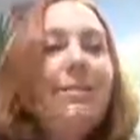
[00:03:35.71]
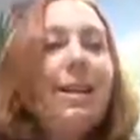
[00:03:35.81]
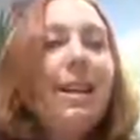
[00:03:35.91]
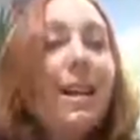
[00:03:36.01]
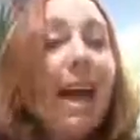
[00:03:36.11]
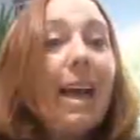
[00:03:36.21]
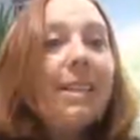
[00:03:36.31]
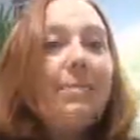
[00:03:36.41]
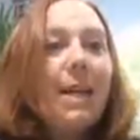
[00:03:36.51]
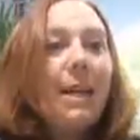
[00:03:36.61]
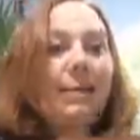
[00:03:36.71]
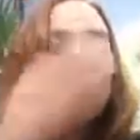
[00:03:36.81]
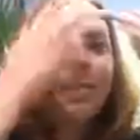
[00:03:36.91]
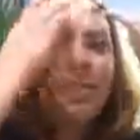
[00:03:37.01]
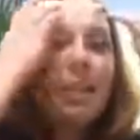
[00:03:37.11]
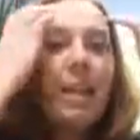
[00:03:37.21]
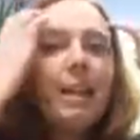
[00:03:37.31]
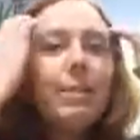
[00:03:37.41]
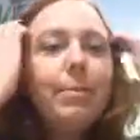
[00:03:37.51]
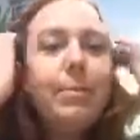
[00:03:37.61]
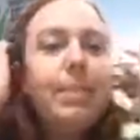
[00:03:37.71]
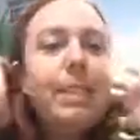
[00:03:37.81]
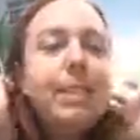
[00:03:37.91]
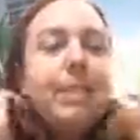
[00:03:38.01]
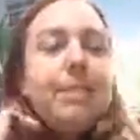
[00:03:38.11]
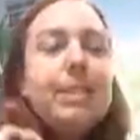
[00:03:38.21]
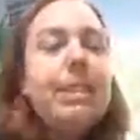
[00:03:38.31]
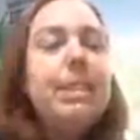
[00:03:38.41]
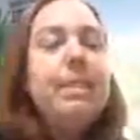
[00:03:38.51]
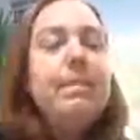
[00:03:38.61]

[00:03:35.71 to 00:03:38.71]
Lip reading: my last paper, and that's one reason I really